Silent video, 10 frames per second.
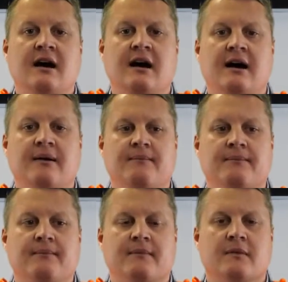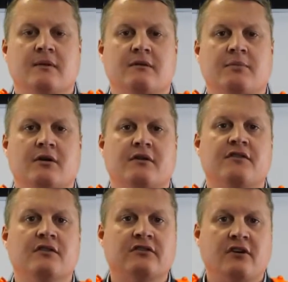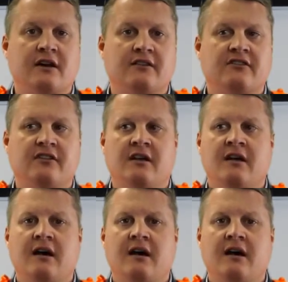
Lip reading: I've been on a few sites,